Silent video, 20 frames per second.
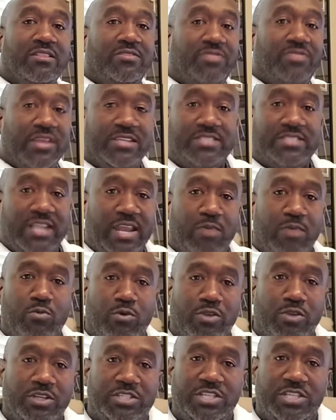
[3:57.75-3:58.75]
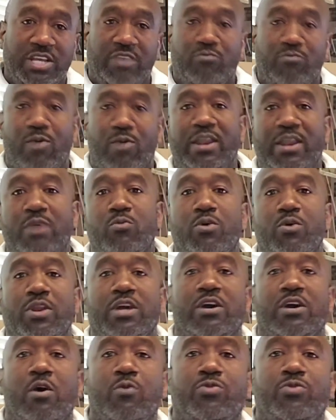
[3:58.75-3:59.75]
the things that they want to achieve? Why they
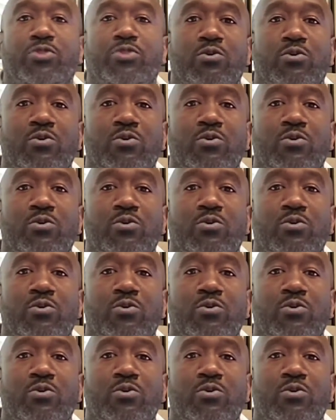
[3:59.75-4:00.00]
want to go